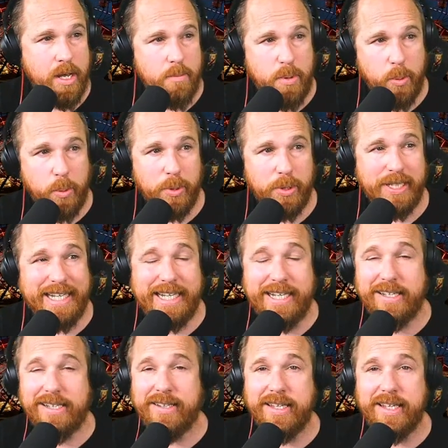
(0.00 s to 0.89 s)
but we're looking
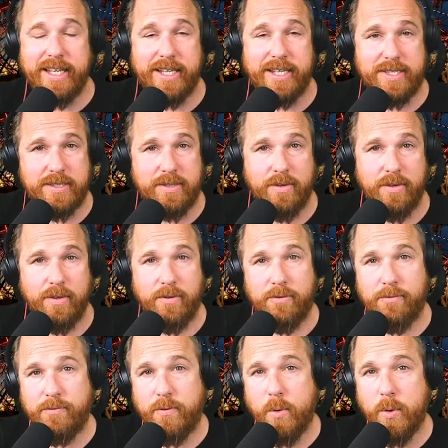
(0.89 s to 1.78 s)
at at least
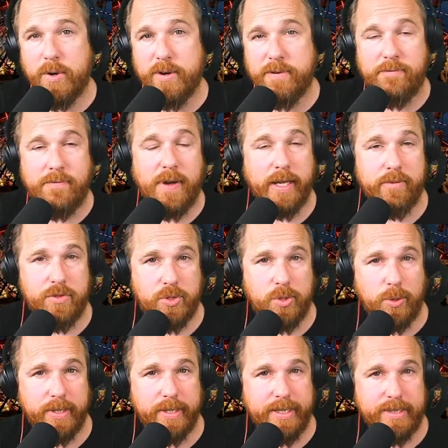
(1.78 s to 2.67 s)
four to five
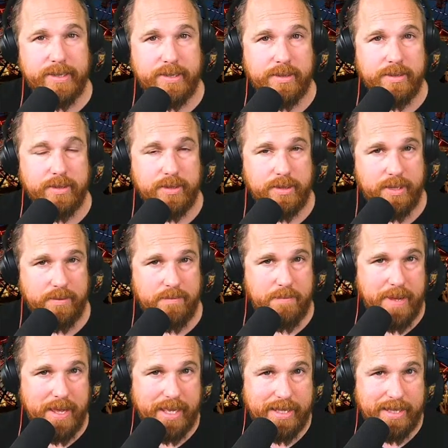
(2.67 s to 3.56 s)
stories
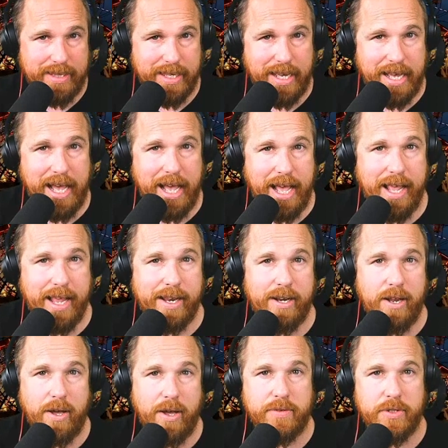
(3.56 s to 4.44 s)
to make the
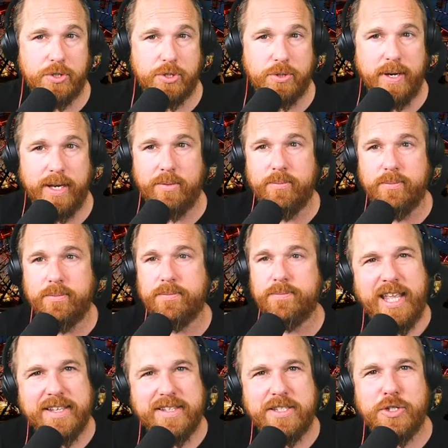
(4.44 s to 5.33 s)
height of the train.
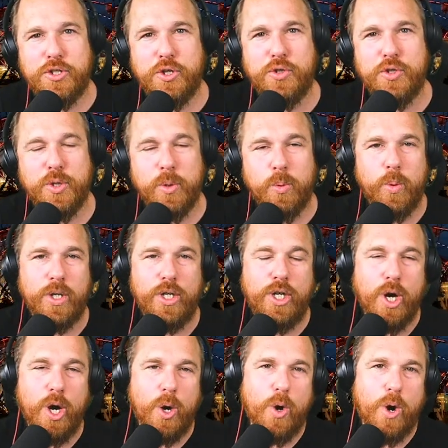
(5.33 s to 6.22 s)
Casey Jr.
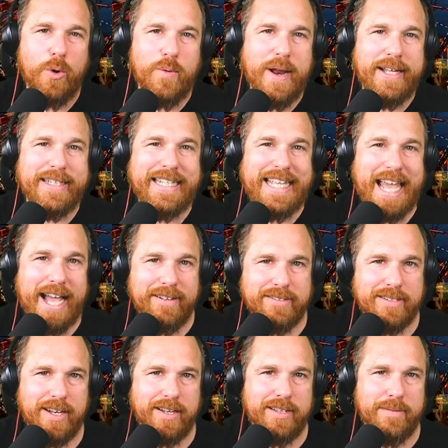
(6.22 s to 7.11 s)
would go around the
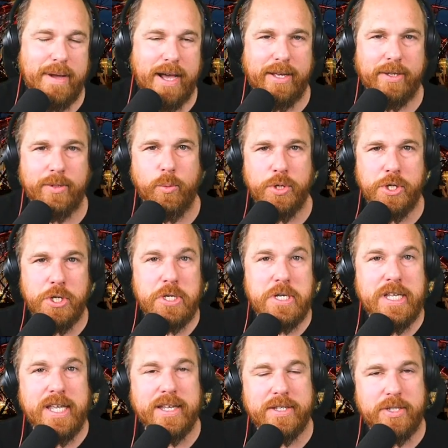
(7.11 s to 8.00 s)
outside of the mountain where
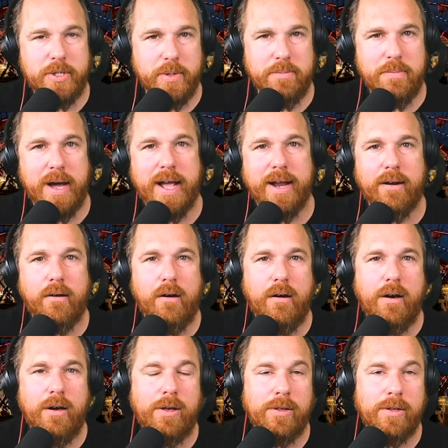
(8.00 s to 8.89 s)
you'd get to
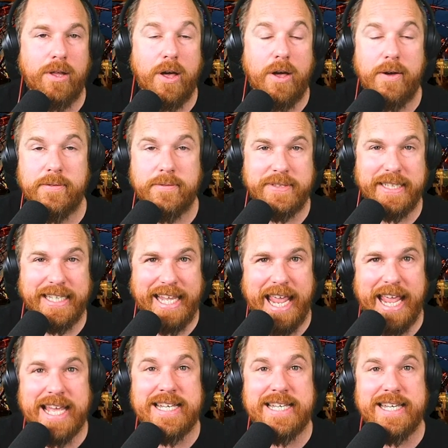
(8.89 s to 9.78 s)
admire all of
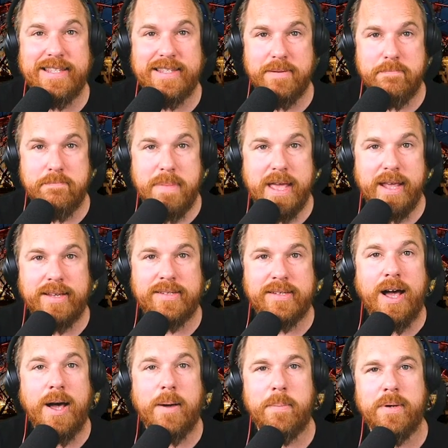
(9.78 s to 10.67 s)
the candy that
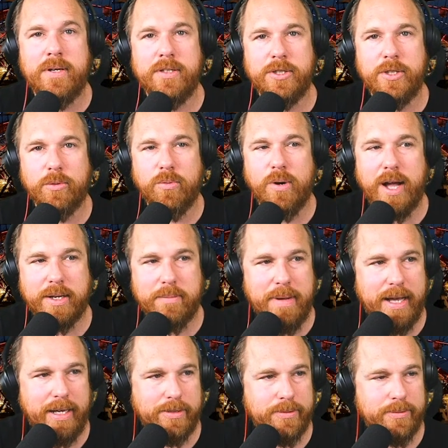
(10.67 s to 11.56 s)
makes up the
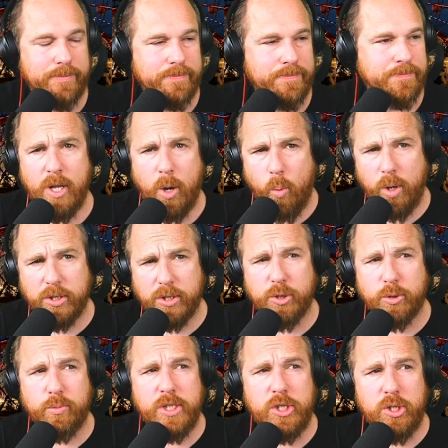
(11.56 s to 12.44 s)
Rock Mountain. Now,
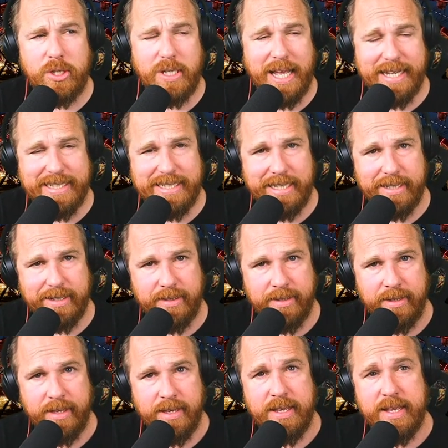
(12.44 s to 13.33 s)
Walt's original
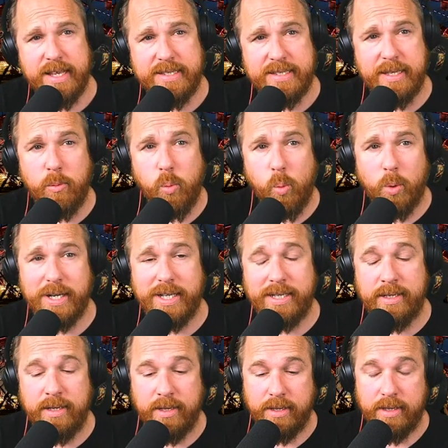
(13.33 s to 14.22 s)
idea is he
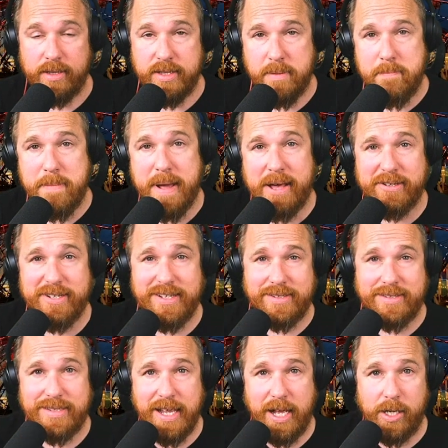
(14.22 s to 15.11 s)
wanted the
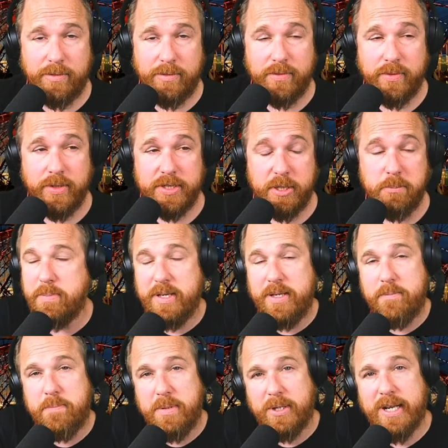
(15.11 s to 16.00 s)
mountain itself to
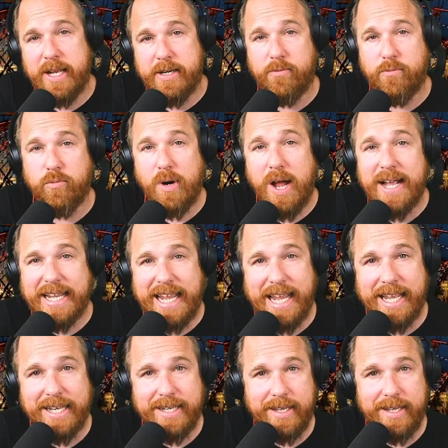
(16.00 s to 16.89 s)
be built out of
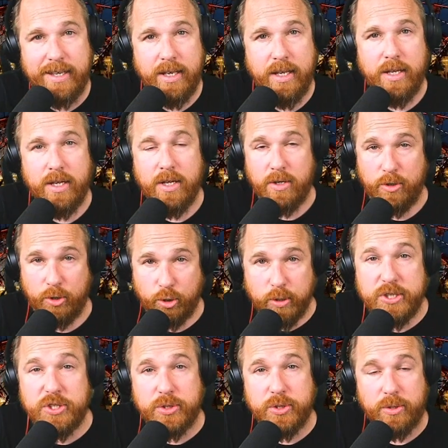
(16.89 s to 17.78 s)
rock candy,
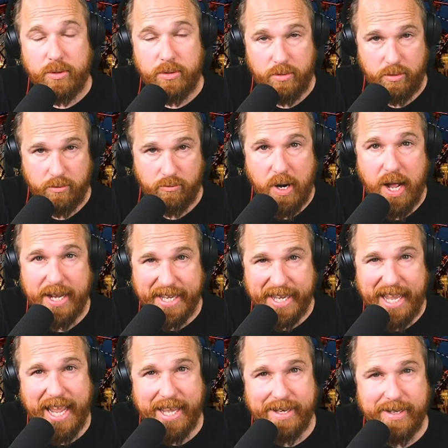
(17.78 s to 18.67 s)
crystal,
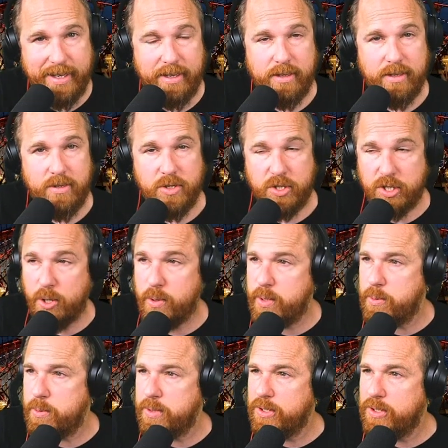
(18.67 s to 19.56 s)
rock candy.
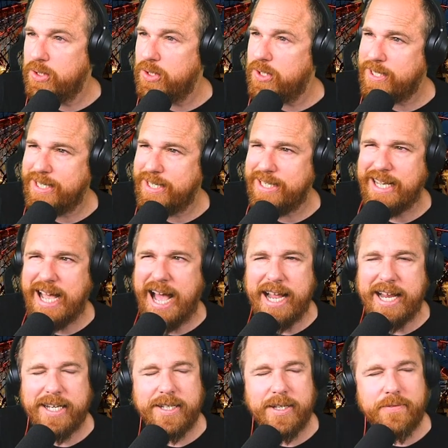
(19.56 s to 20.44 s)
So it would look
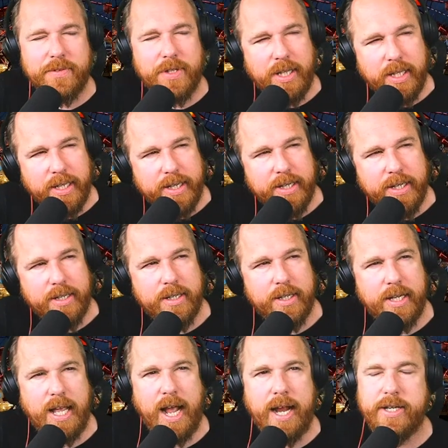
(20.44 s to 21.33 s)
kind of
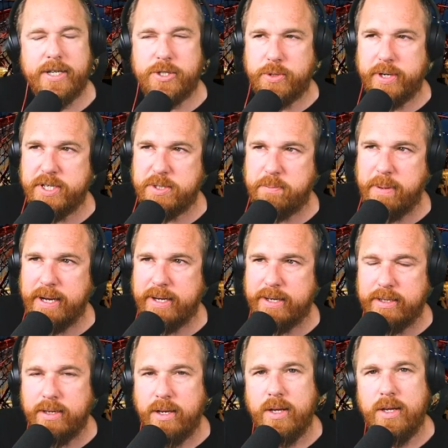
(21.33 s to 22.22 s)
clear, kind of
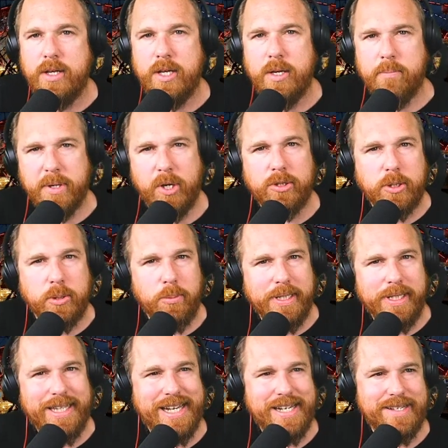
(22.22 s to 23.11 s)
transparent, but
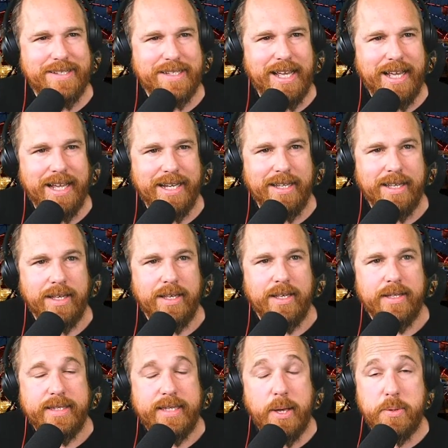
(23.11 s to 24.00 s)
ultimately they decide
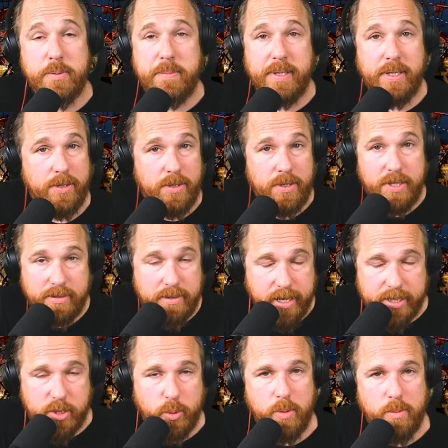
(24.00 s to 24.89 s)
that would be
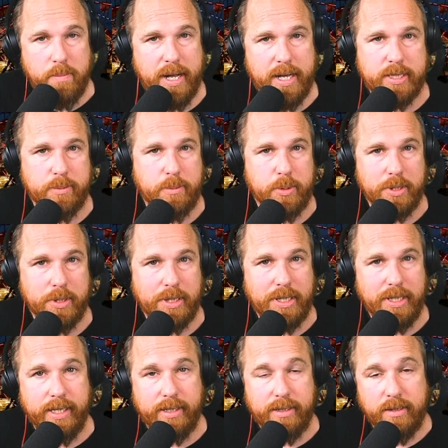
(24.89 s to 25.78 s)
next to impossible
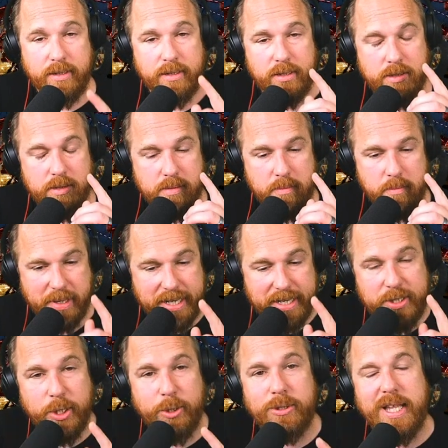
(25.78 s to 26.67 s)
to clean.
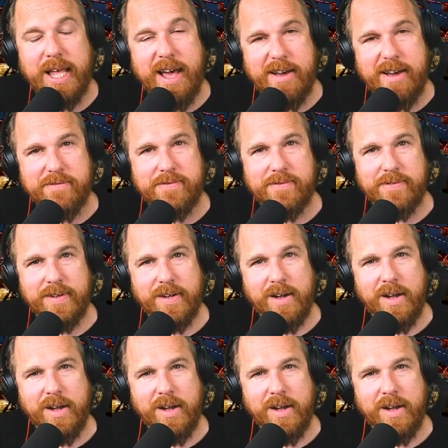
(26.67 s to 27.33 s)
But I do love